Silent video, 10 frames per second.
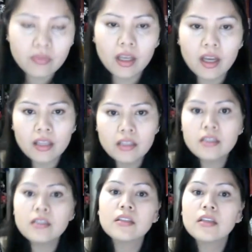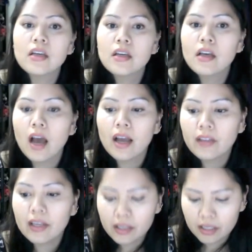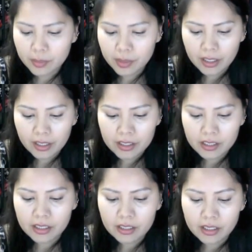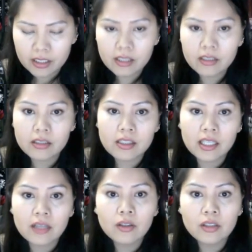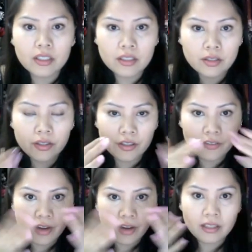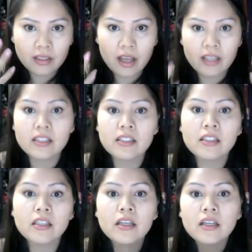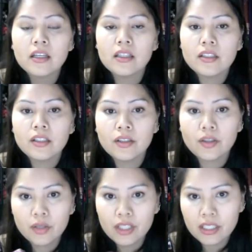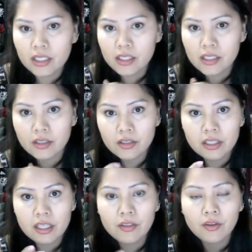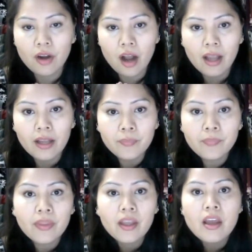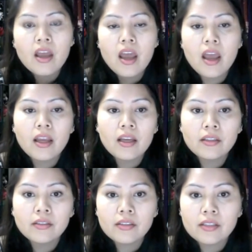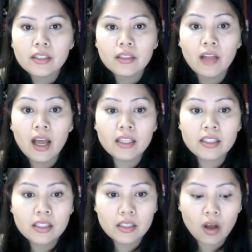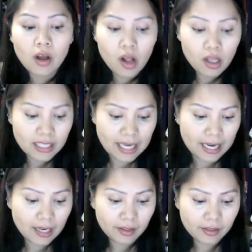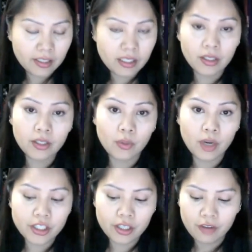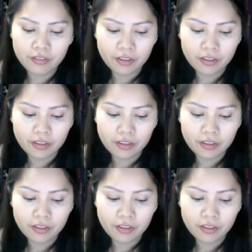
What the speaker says: and I like this because it doesn't settle into your fine lines, into your creases underneath your eye, and it lasts all day until you wash it off your